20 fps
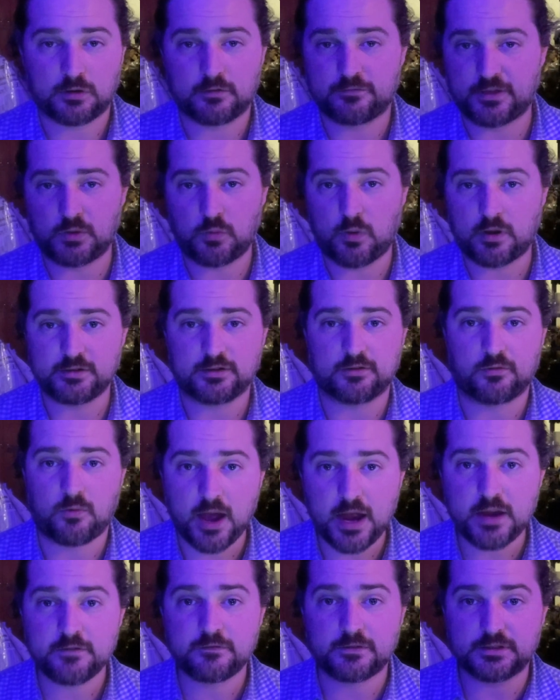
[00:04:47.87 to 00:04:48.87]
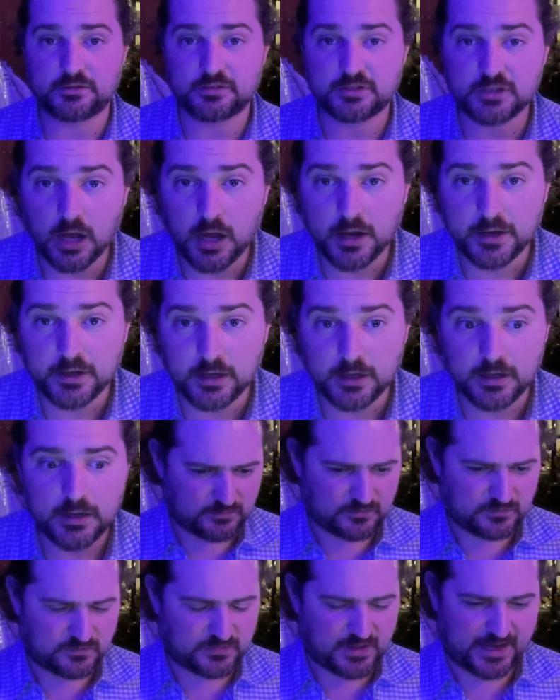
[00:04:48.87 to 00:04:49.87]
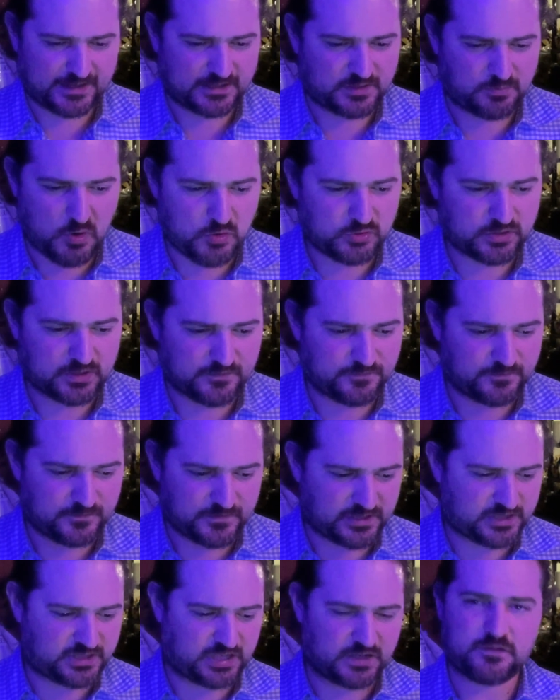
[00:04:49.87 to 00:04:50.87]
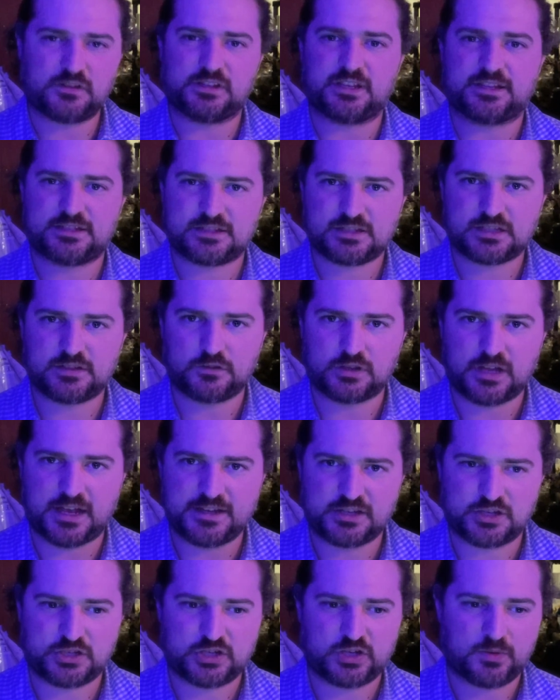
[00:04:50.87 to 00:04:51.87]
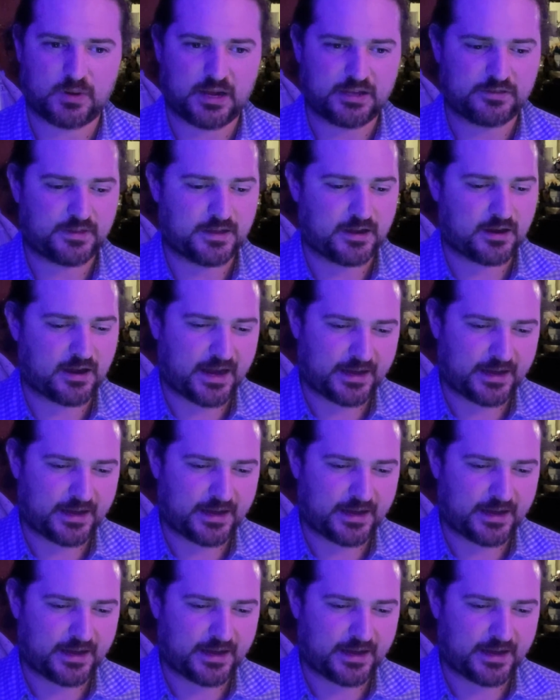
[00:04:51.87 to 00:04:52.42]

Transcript: if they want your wife or your daughter. That's most of civilized history right there.